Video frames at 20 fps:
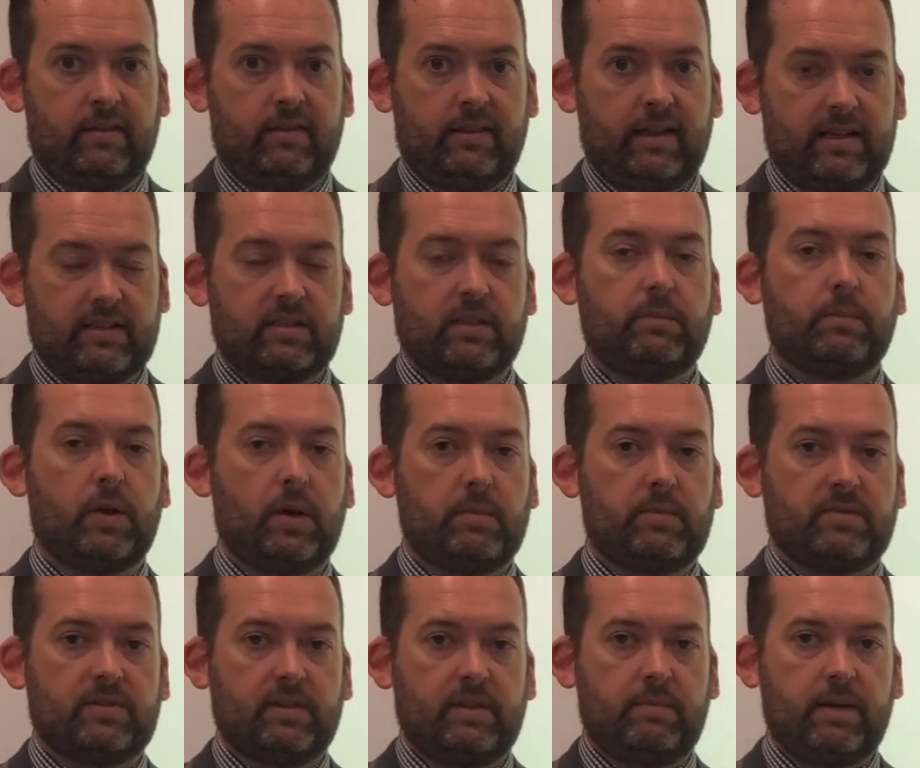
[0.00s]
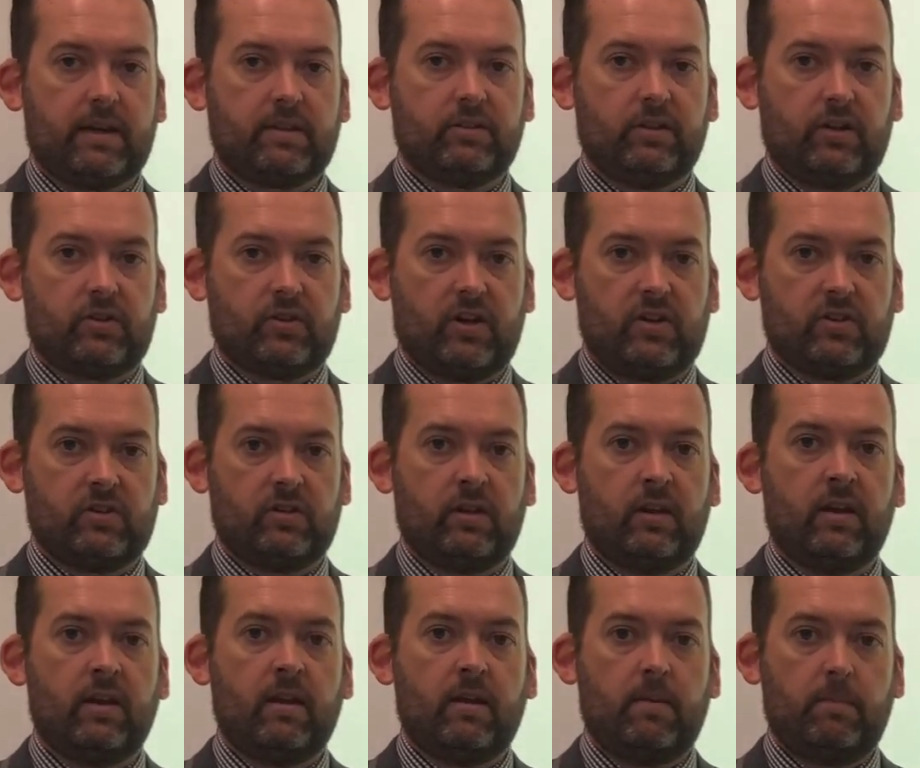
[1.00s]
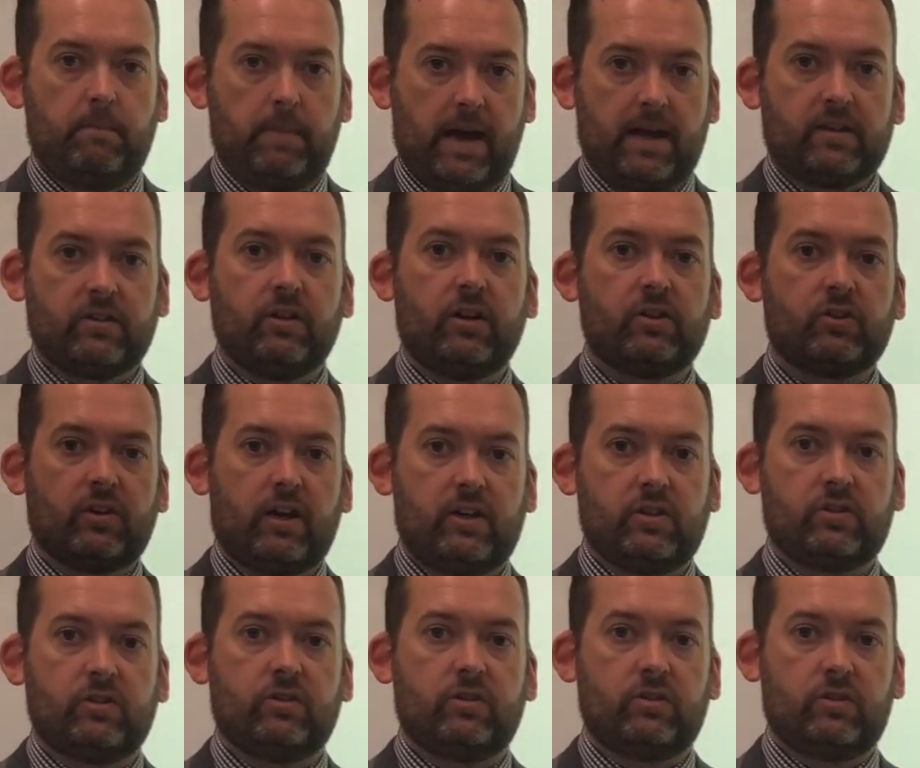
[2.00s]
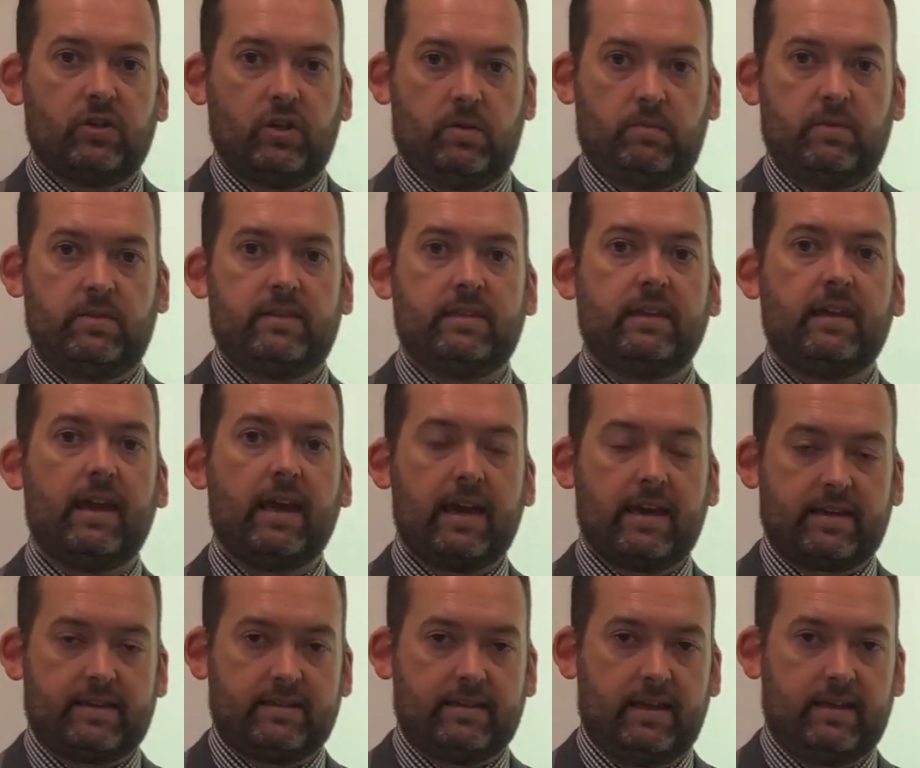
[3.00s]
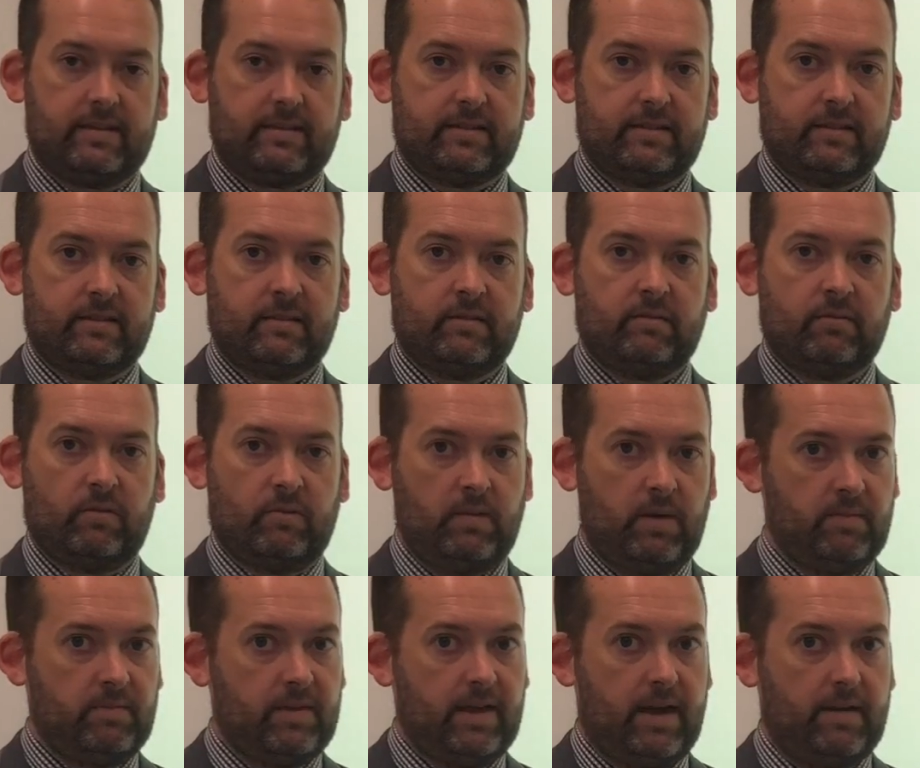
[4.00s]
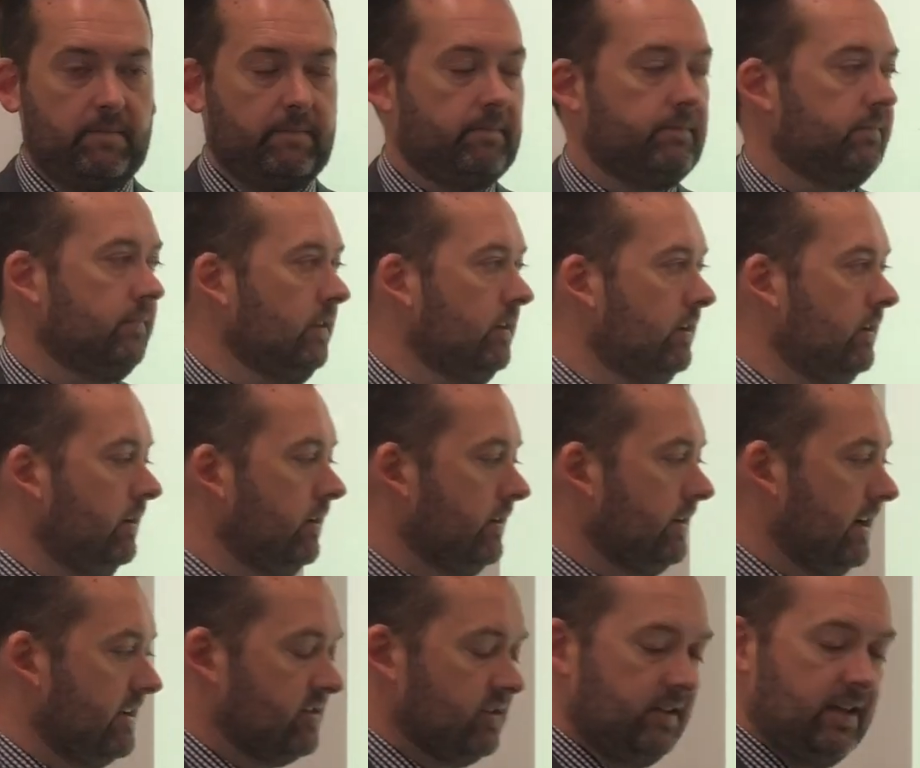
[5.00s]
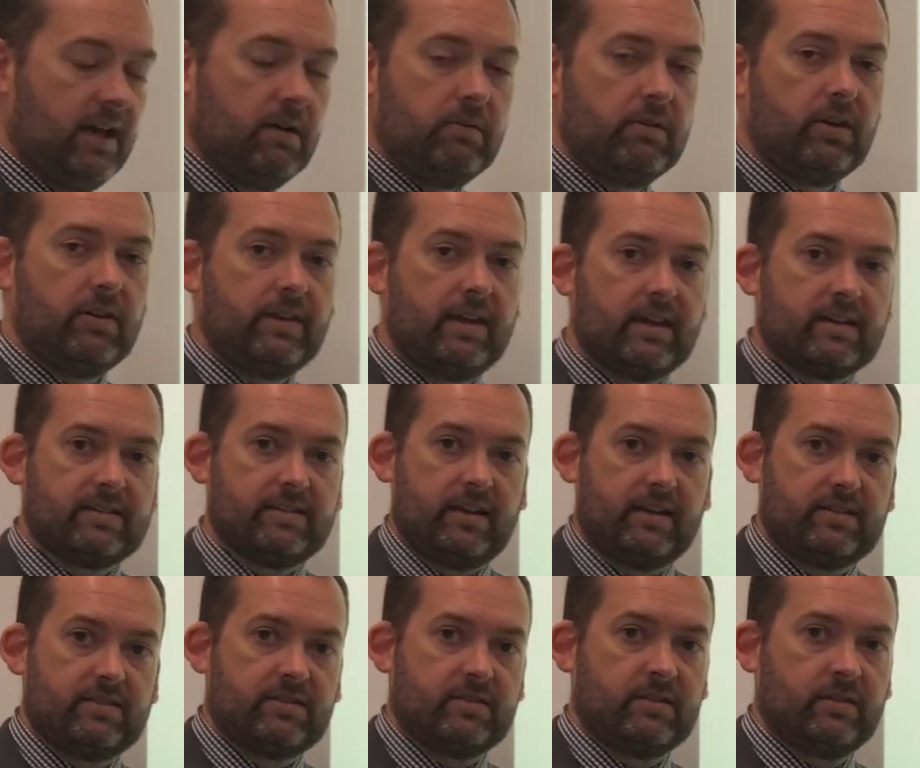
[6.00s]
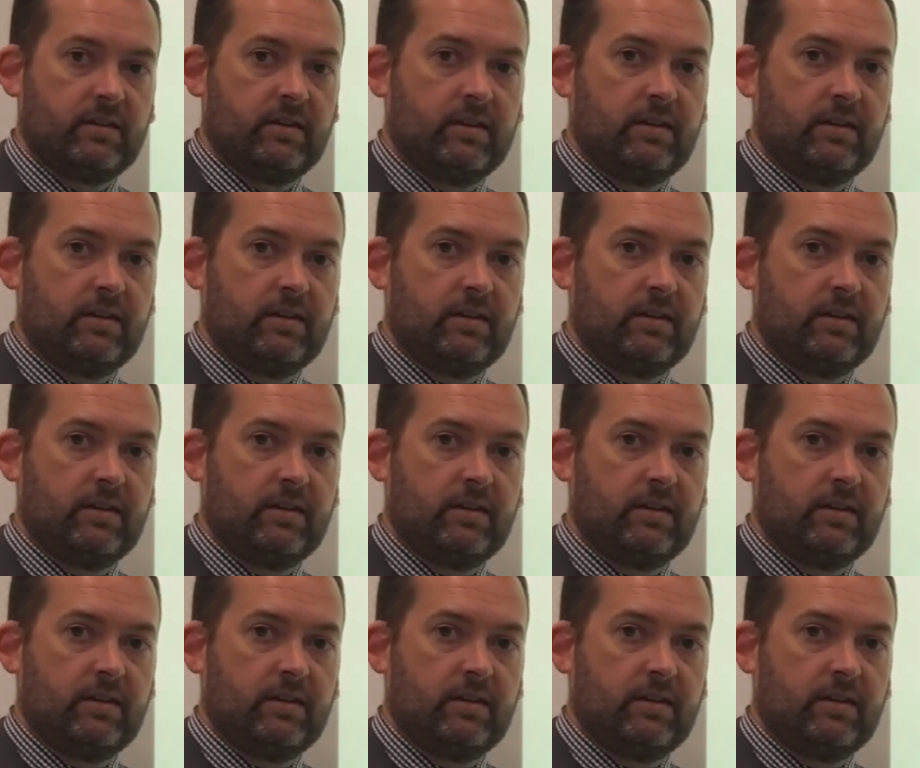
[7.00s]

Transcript: That's the purpose of the back titration. Back titration determines the excess. Remember that. Okay, so now we know the excess.